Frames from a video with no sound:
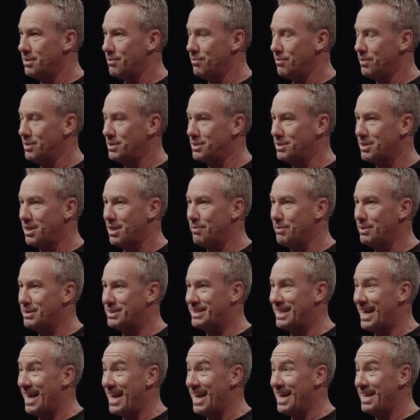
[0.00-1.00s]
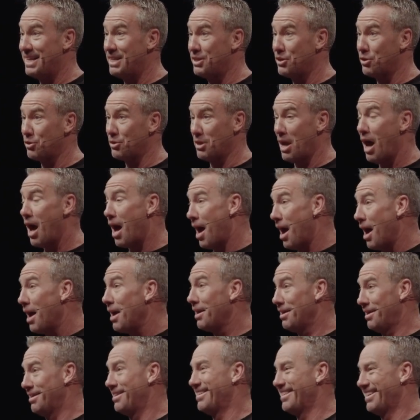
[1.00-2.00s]
what's going to be said. You're not,
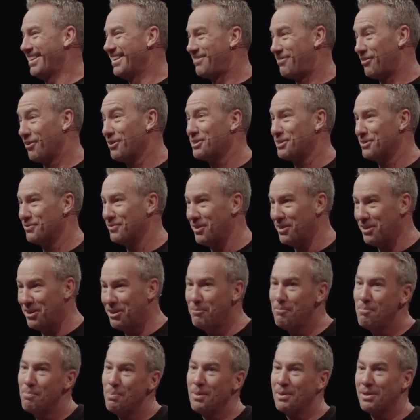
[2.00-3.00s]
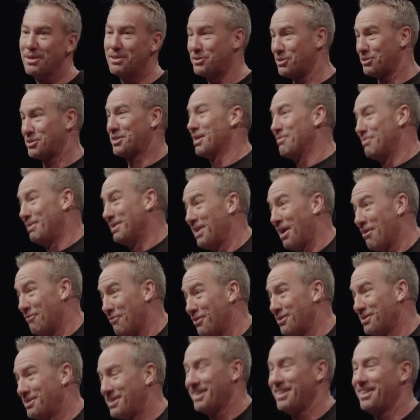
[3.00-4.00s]
first of all, because there's going to be
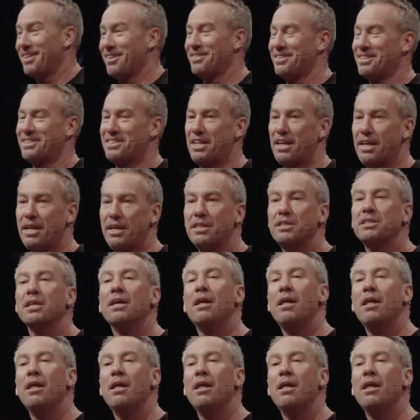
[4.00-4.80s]
diversity on the stage,